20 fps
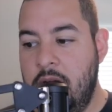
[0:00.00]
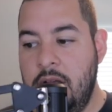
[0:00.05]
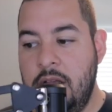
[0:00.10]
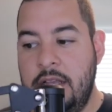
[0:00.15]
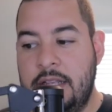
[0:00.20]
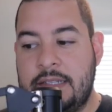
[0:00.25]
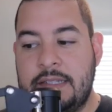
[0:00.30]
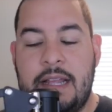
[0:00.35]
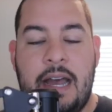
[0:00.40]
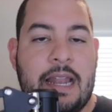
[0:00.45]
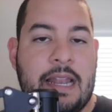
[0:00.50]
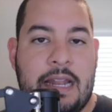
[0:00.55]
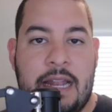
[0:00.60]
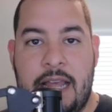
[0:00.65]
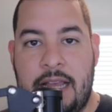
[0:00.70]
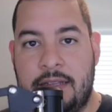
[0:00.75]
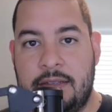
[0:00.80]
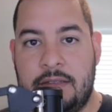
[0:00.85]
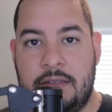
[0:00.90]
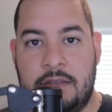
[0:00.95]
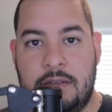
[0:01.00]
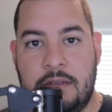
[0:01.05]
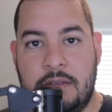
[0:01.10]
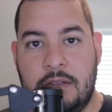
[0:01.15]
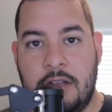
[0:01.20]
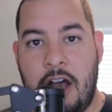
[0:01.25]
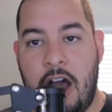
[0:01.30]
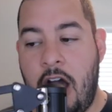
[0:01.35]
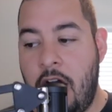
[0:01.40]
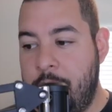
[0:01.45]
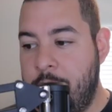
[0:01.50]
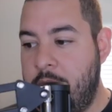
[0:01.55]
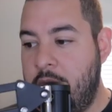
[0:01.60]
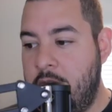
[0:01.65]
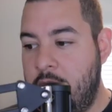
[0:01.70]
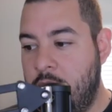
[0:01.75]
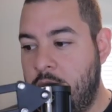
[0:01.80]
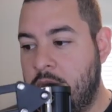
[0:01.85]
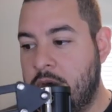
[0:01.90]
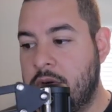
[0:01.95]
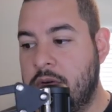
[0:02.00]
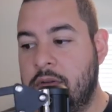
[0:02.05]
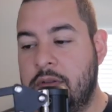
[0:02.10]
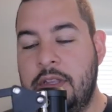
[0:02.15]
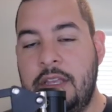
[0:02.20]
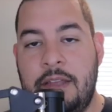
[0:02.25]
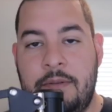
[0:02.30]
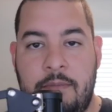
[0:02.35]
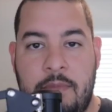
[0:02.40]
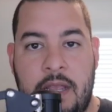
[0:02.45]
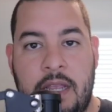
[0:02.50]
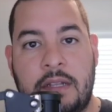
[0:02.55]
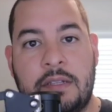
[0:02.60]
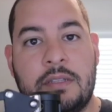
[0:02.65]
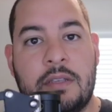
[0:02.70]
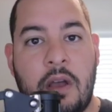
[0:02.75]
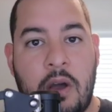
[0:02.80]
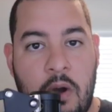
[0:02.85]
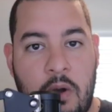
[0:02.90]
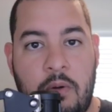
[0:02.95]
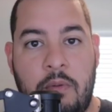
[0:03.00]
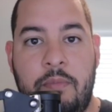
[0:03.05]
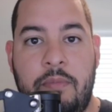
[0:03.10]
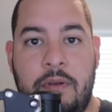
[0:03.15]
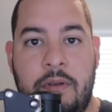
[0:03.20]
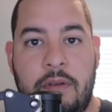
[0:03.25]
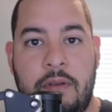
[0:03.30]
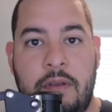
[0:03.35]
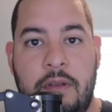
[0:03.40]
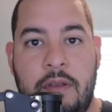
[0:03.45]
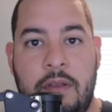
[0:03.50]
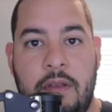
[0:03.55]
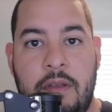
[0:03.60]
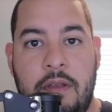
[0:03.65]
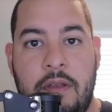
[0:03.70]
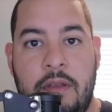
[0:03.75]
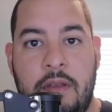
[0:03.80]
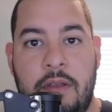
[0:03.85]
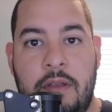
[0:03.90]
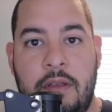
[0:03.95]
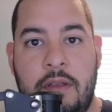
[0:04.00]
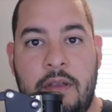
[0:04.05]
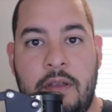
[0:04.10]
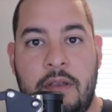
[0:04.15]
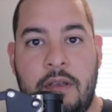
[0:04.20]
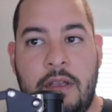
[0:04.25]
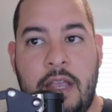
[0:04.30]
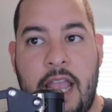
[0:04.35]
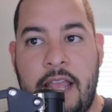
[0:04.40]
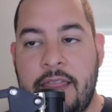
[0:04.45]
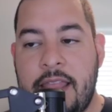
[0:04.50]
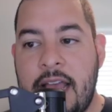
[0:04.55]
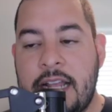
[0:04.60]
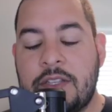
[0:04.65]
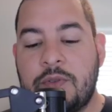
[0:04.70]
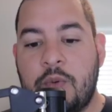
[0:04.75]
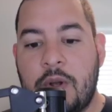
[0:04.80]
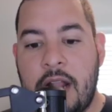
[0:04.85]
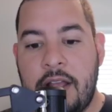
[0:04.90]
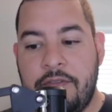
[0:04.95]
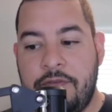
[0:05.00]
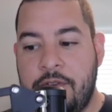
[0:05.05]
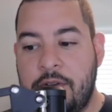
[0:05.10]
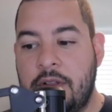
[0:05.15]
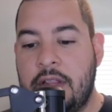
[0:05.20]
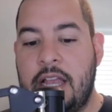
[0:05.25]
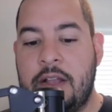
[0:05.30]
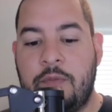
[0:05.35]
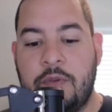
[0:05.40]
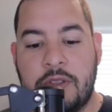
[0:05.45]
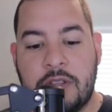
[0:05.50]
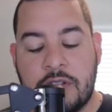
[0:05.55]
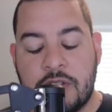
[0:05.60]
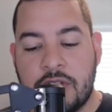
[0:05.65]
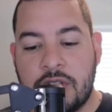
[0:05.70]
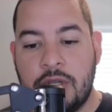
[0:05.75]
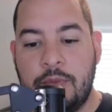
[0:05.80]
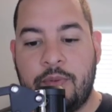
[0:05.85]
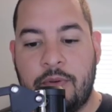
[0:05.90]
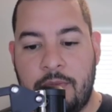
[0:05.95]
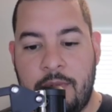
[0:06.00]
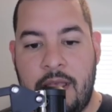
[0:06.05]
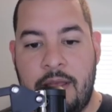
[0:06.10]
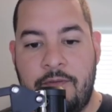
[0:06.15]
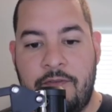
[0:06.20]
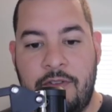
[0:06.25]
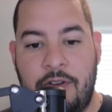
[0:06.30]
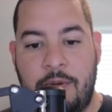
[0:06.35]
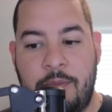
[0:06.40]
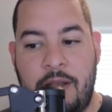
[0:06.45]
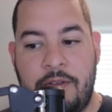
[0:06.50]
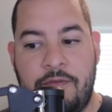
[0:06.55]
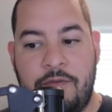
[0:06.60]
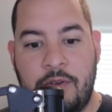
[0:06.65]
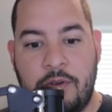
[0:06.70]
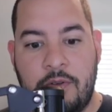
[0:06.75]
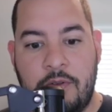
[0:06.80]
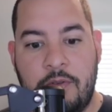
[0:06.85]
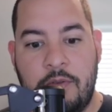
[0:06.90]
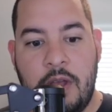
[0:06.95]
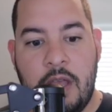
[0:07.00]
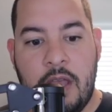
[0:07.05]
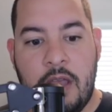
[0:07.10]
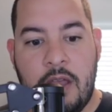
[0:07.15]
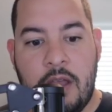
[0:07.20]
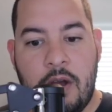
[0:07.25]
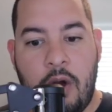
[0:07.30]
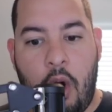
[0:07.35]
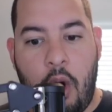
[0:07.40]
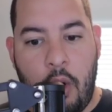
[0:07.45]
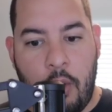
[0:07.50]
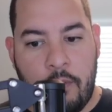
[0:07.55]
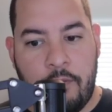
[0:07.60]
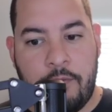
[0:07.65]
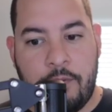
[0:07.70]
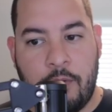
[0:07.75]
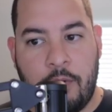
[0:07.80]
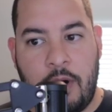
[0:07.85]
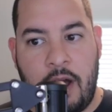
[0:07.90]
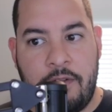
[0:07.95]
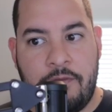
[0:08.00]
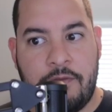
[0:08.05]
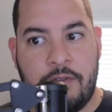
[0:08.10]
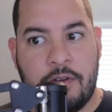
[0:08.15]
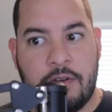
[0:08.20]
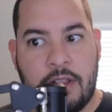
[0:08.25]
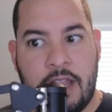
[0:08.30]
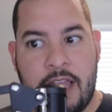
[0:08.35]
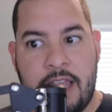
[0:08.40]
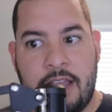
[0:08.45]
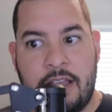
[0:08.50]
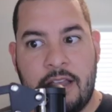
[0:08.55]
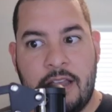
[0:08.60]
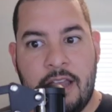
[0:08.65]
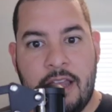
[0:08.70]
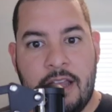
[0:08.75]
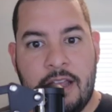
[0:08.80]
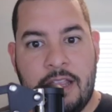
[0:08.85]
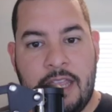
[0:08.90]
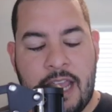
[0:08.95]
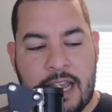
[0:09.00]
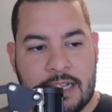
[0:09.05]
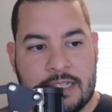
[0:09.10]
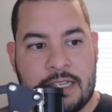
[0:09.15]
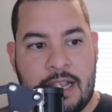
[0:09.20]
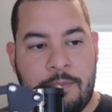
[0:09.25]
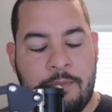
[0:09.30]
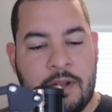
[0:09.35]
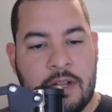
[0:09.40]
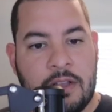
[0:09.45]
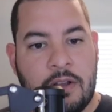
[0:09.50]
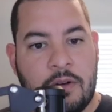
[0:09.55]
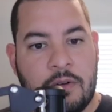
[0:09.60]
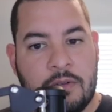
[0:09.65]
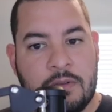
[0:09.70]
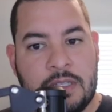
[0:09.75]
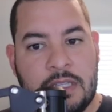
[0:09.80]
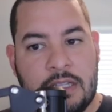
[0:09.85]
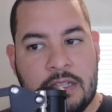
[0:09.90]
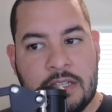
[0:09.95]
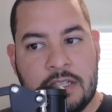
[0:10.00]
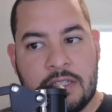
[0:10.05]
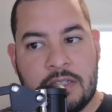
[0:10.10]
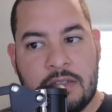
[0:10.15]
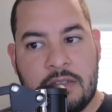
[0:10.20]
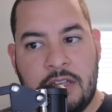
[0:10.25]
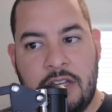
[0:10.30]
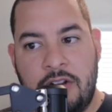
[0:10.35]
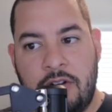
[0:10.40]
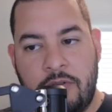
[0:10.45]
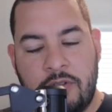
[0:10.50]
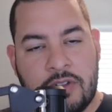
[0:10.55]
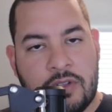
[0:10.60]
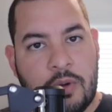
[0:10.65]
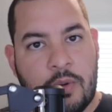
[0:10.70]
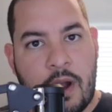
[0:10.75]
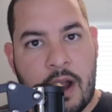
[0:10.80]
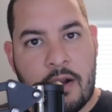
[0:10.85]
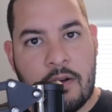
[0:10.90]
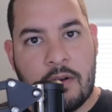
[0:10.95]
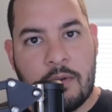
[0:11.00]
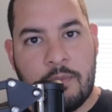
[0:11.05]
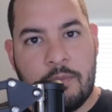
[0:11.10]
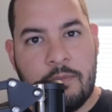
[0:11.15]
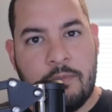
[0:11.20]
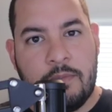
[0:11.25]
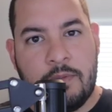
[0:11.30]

It's not an S. On my world, it means hope. And that's what I feel like with the Superman film. I feel hopeful. I feel like, yes, I'm gonna go to see this, 2 hour